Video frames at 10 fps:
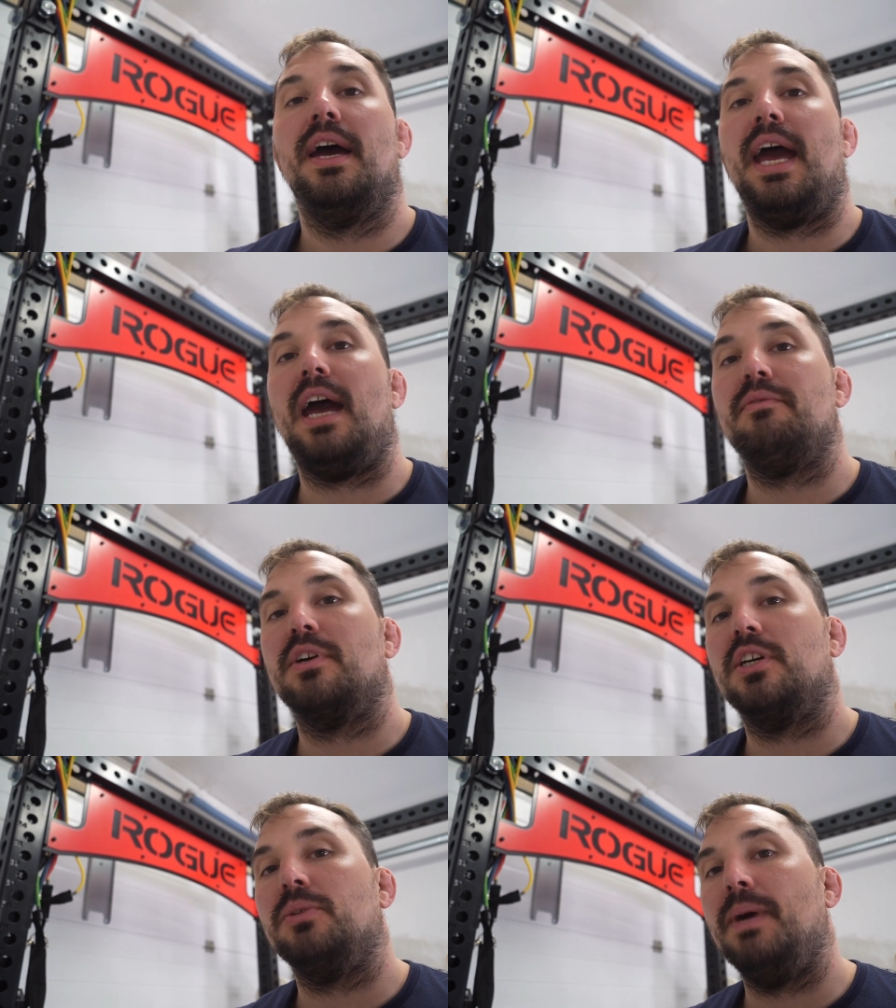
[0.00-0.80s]
have a
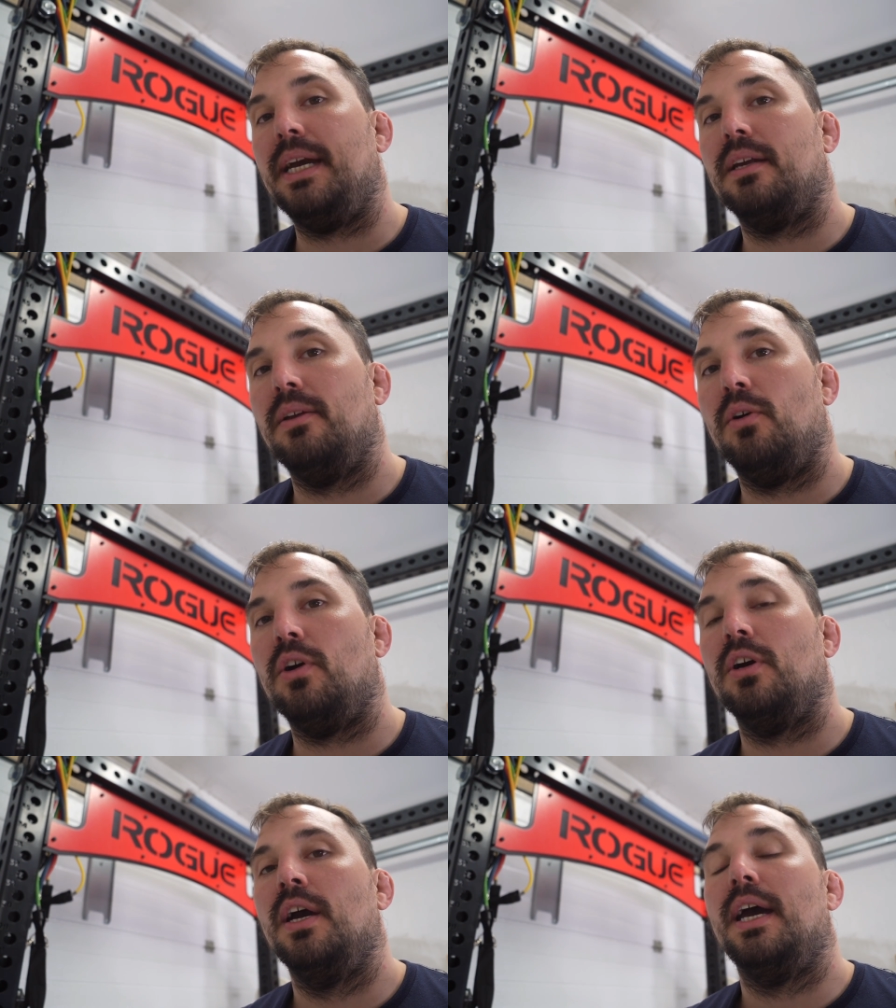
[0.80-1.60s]
quick
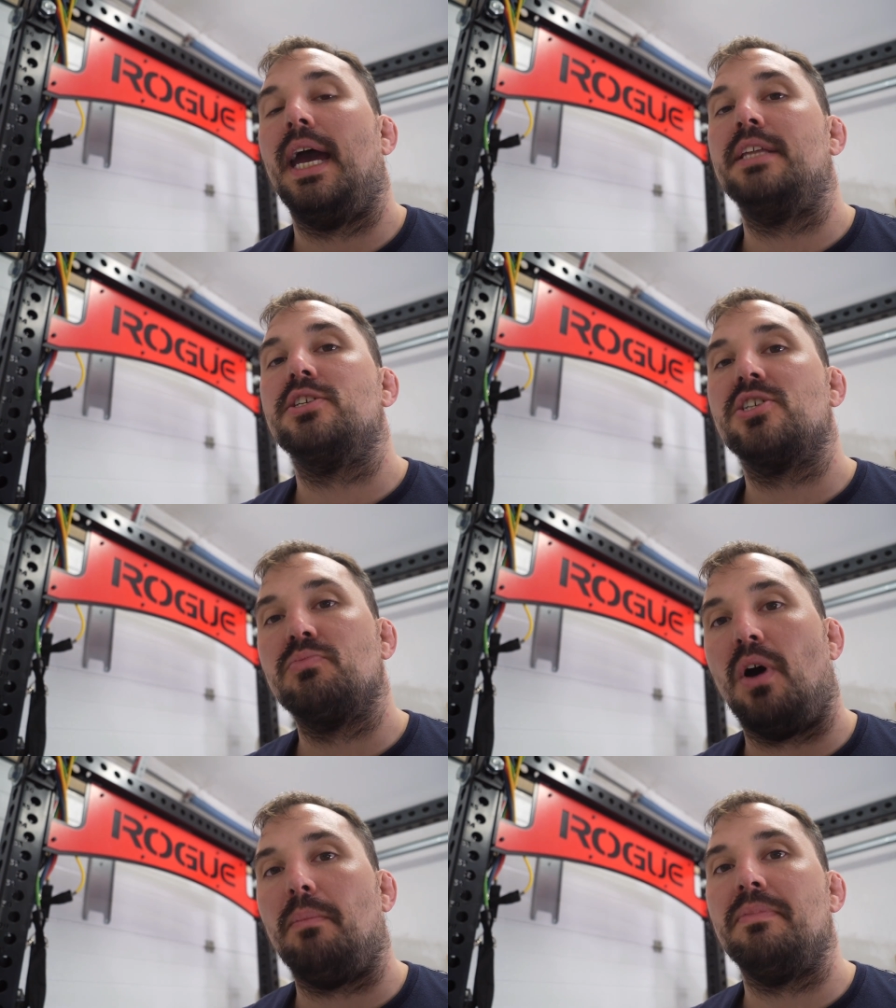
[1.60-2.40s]
look and
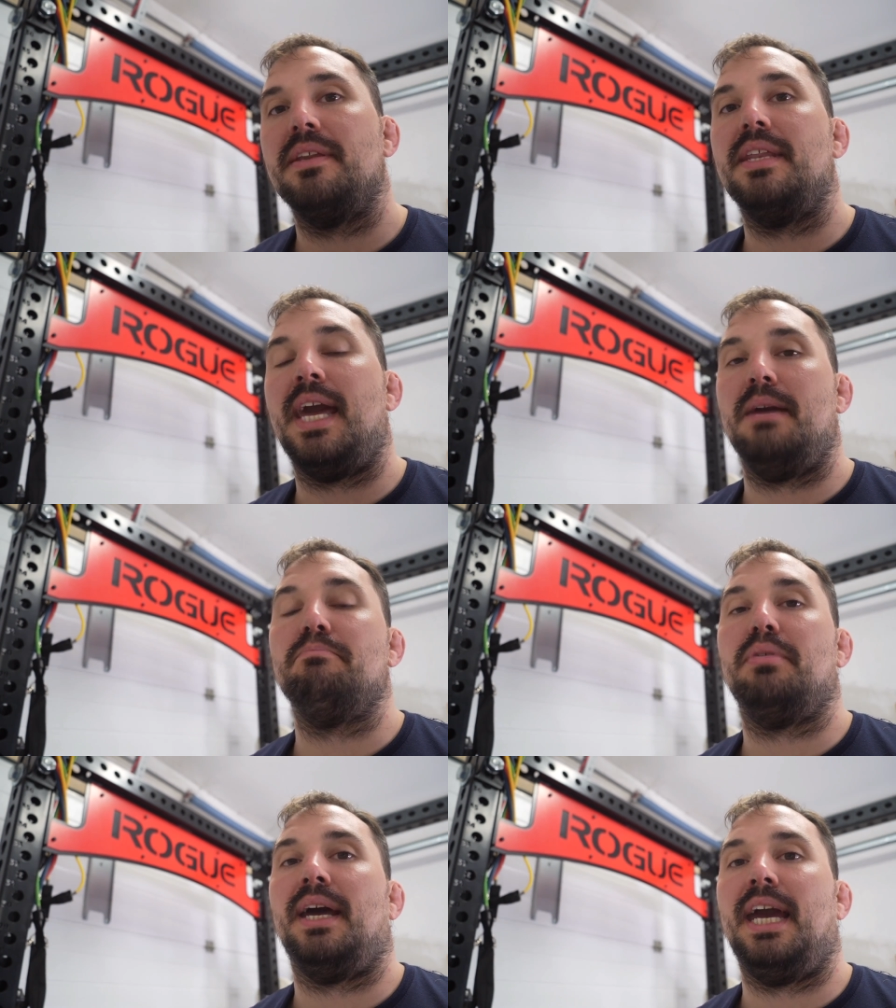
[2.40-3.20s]
swap the
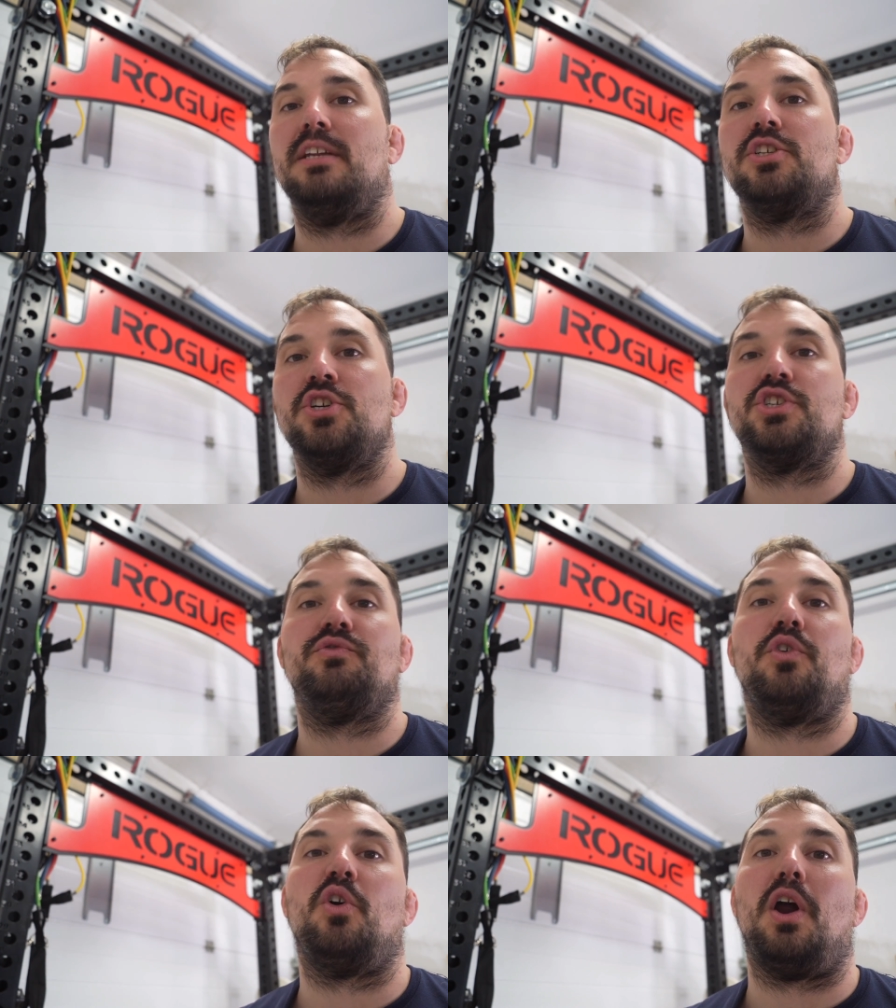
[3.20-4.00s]
nameplate just
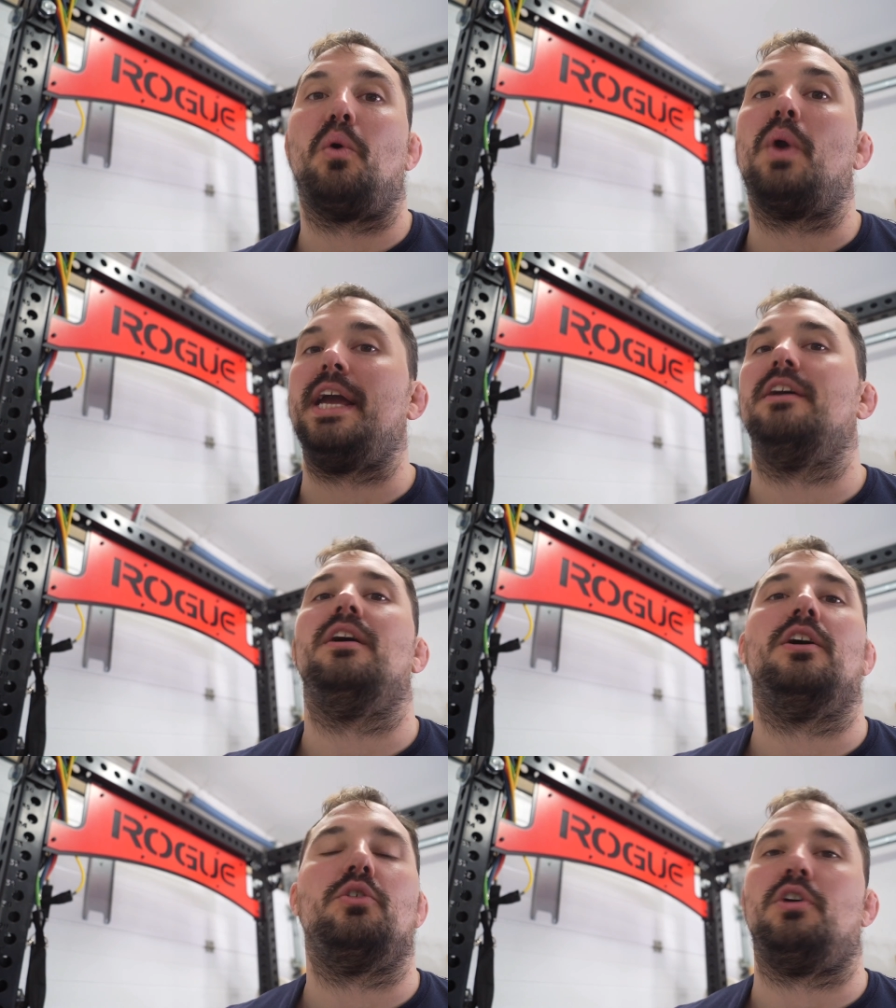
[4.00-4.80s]
for a
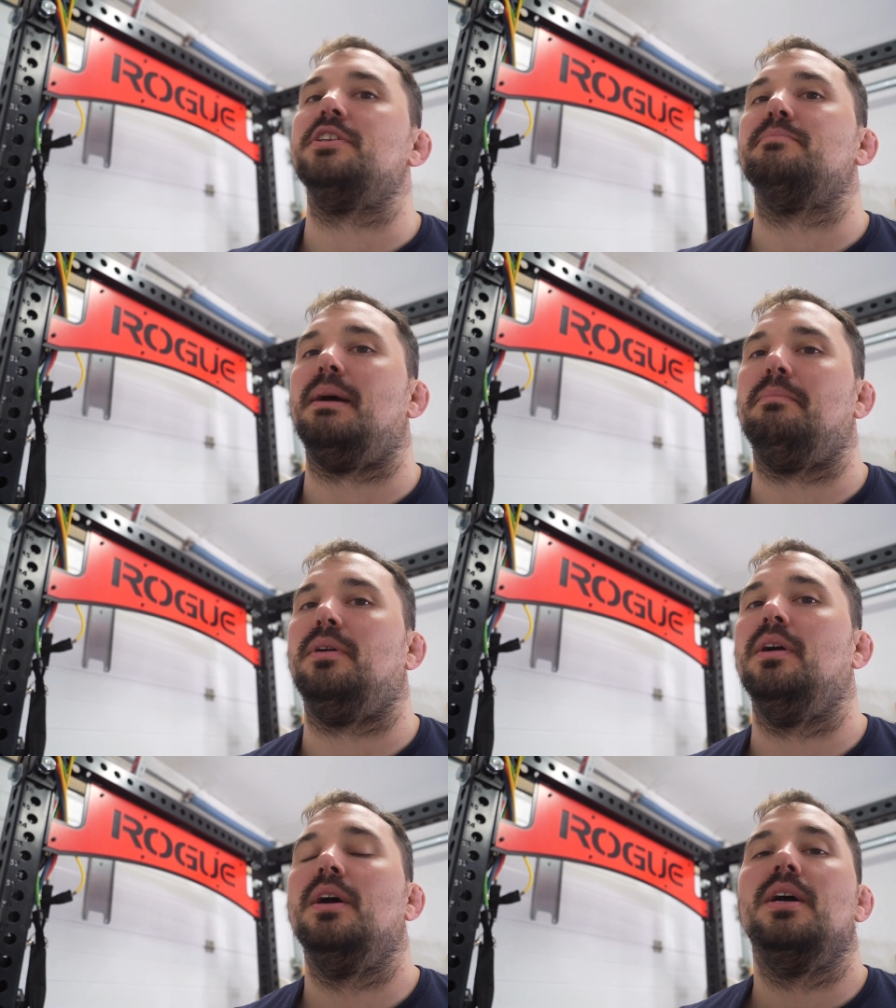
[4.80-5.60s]
regular cross
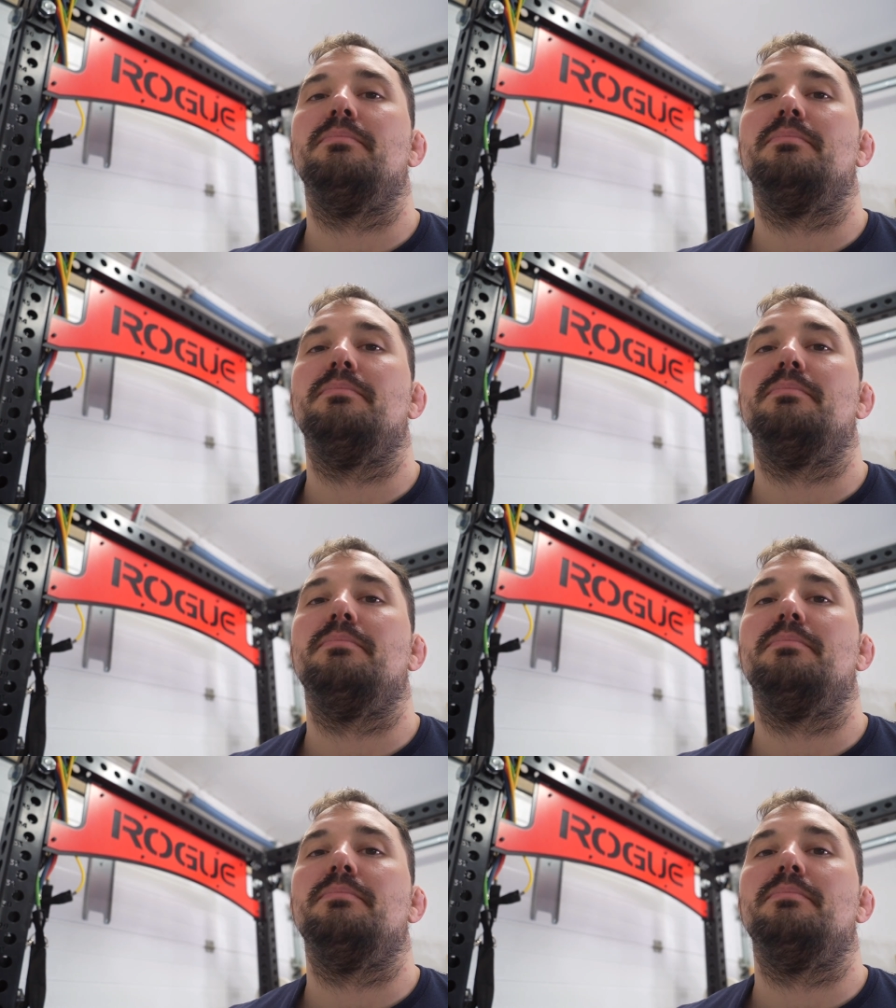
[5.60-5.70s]
member,